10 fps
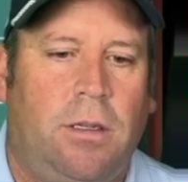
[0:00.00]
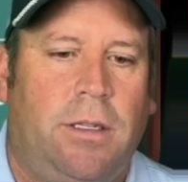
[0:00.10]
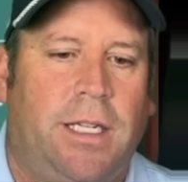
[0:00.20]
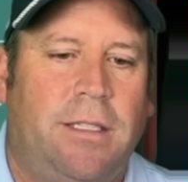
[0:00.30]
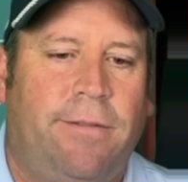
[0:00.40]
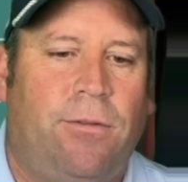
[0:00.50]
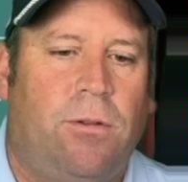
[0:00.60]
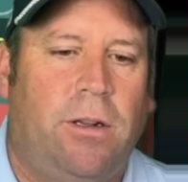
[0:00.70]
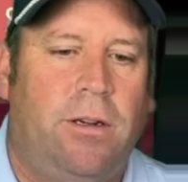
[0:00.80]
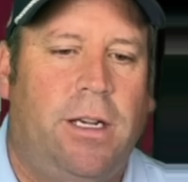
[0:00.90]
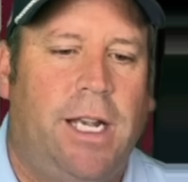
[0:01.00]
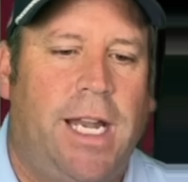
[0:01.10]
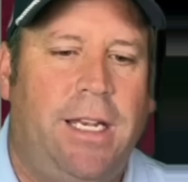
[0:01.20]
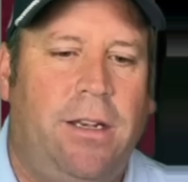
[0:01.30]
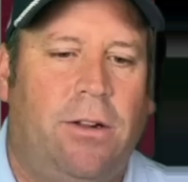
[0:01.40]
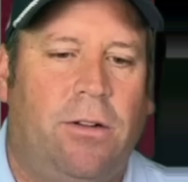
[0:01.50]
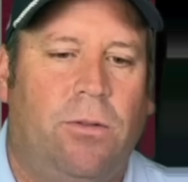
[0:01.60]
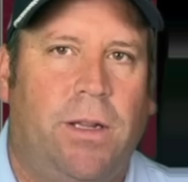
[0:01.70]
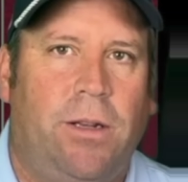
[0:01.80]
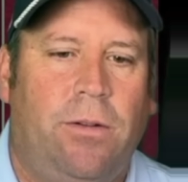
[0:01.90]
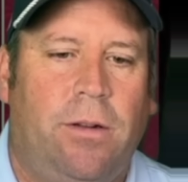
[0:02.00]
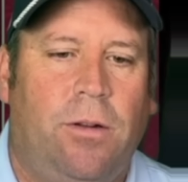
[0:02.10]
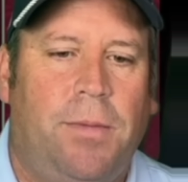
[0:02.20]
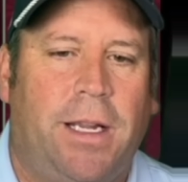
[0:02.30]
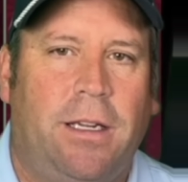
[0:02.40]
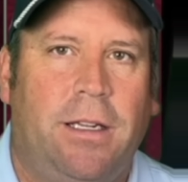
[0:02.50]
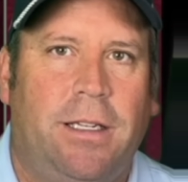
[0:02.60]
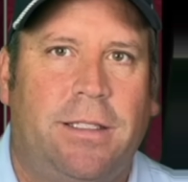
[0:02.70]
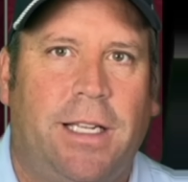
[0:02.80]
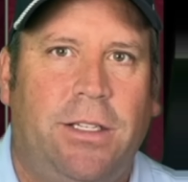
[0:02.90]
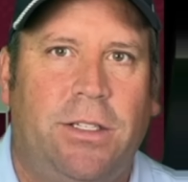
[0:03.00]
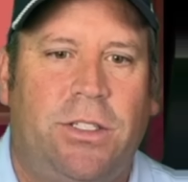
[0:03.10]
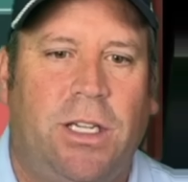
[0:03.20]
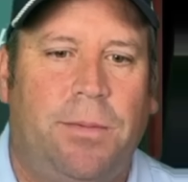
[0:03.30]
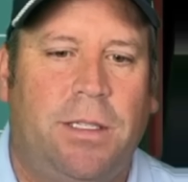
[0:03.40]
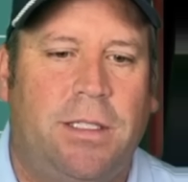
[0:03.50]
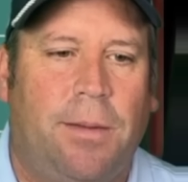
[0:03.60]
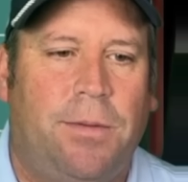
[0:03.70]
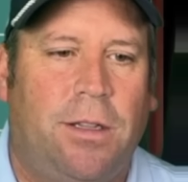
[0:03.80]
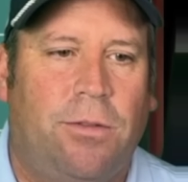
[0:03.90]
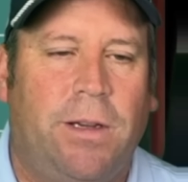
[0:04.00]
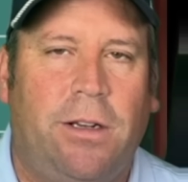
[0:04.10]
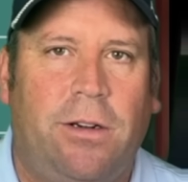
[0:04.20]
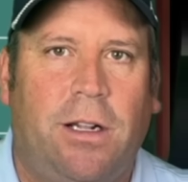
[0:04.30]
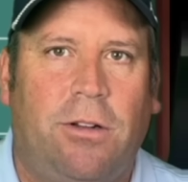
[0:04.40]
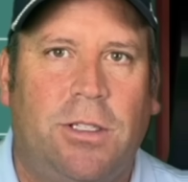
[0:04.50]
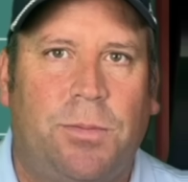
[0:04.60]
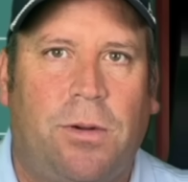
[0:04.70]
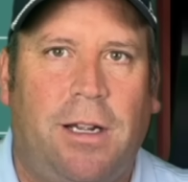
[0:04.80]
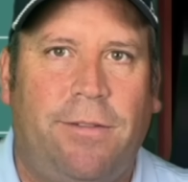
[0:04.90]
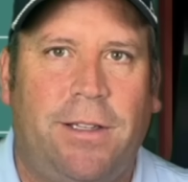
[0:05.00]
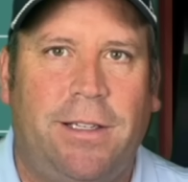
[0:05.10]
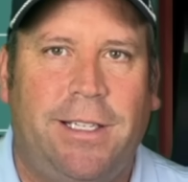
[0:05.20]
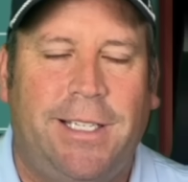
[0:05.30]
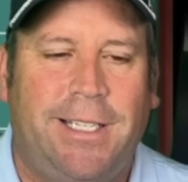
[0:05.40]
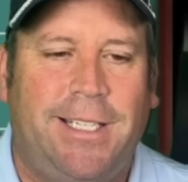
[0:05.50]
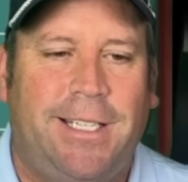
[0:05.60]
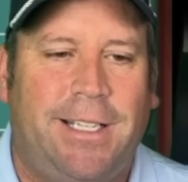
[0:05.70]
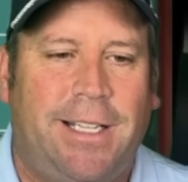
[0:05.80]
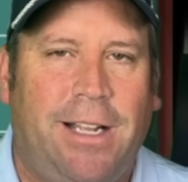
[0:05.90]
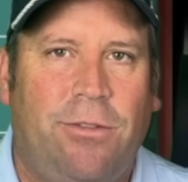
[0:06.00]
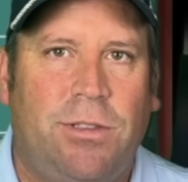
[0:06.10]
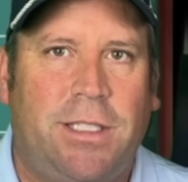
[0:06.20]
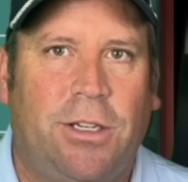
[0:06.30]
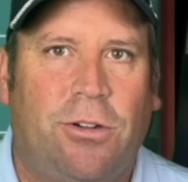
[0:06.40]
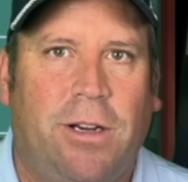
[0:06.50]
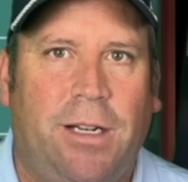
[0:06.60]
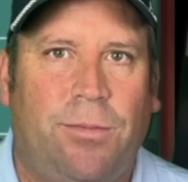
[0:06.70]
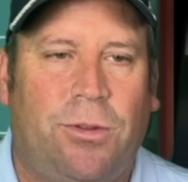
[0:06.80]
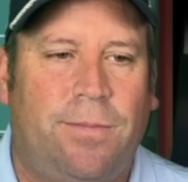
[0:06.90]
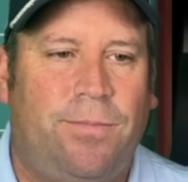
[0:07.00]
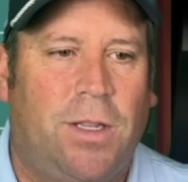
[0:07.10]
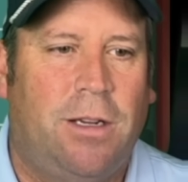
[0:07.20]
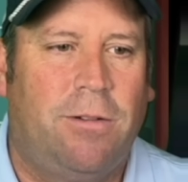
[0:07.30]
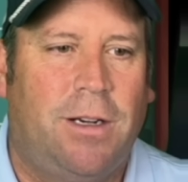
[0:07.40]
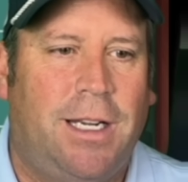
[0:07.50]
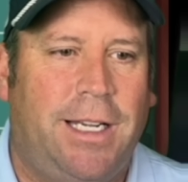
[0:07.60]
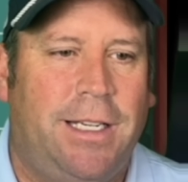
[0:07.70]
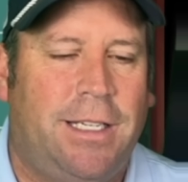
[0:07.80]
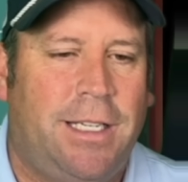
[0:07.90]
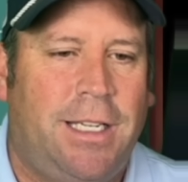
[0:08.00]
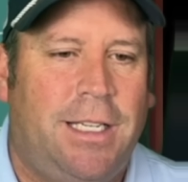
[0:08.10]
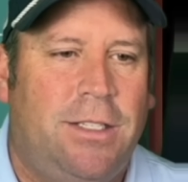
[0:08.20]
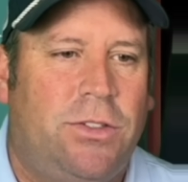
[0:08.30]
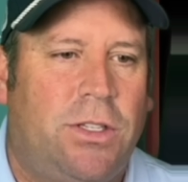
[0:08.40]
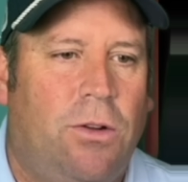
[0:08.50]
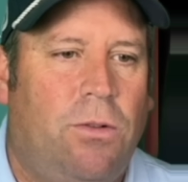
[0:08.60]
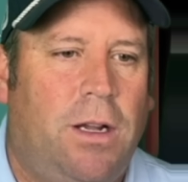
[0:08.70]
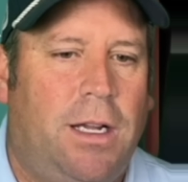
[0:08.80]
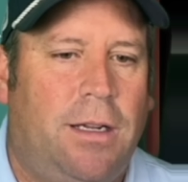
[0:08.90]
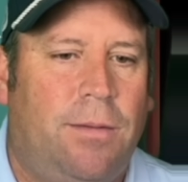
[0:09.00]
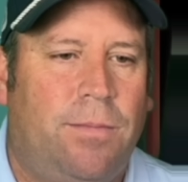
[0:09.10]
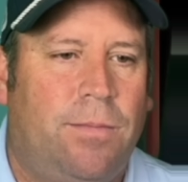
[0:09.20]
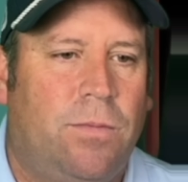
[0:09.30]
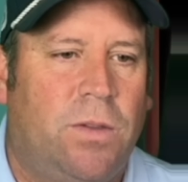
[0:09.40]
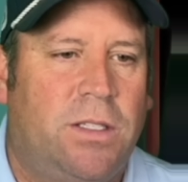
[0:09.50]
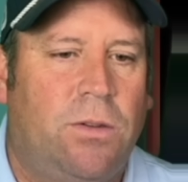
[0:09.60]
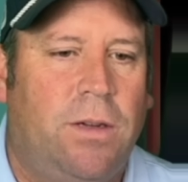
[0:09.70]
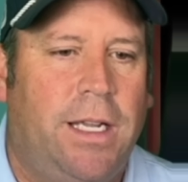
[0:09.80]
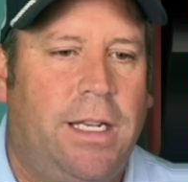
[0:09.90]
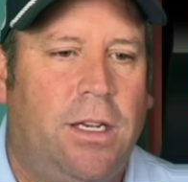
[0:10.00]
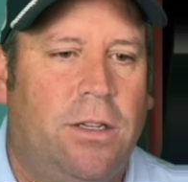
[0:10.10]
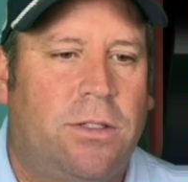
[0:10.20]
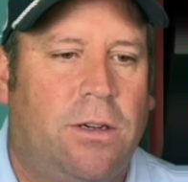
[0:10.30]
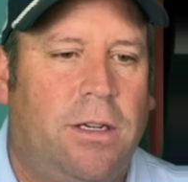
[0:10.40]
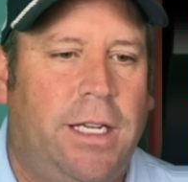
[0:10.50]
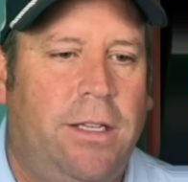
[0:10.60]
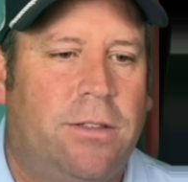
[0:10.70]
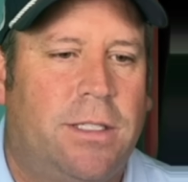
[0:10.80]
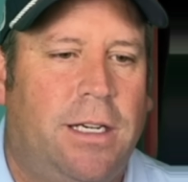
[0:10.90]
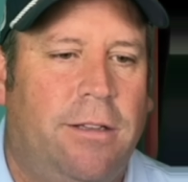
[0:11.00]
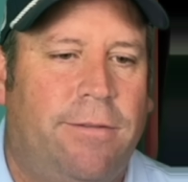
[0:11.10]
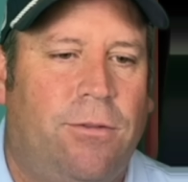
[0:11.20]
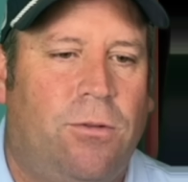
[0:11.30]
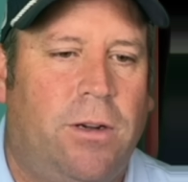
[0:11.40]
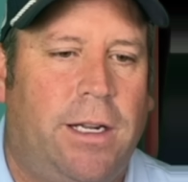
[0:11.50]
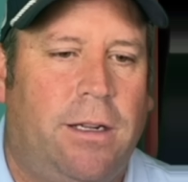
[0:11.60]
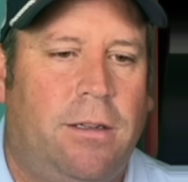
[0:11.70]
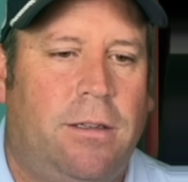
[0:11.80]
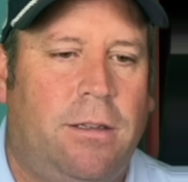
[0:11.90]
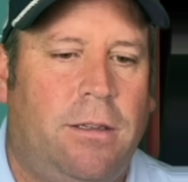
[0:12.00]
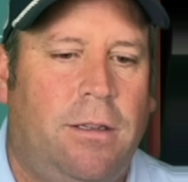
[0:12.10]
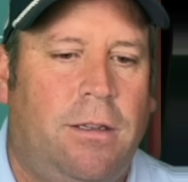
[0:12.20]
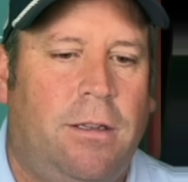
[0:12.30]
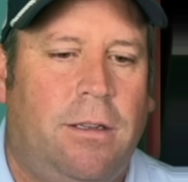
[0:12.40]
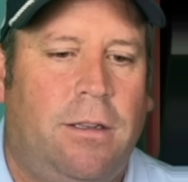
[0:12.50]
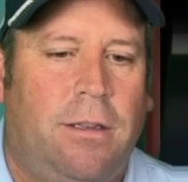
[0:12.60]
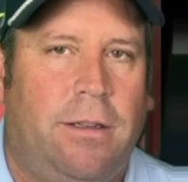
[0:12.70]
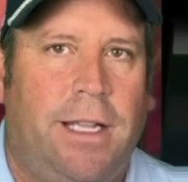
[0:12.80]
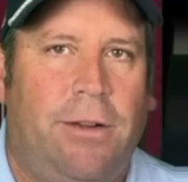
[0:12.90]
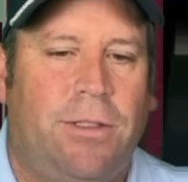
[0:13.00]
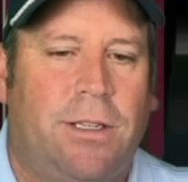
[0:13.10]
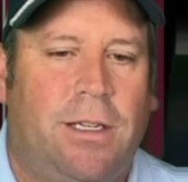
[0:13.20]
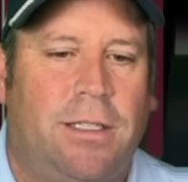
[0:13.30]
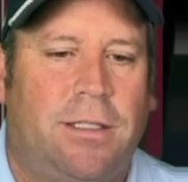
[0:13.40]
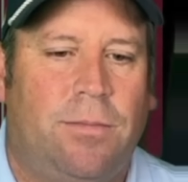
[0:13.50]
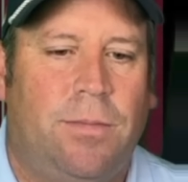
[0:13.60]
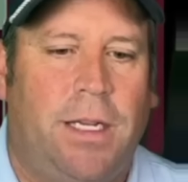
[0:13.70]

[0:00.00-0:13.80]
That's a $480 win. Oh my goodness, that just jumped us up to $300 profit. That was incredible. All right. So um, let's go ahead and start on either side of the four now. That was awesome.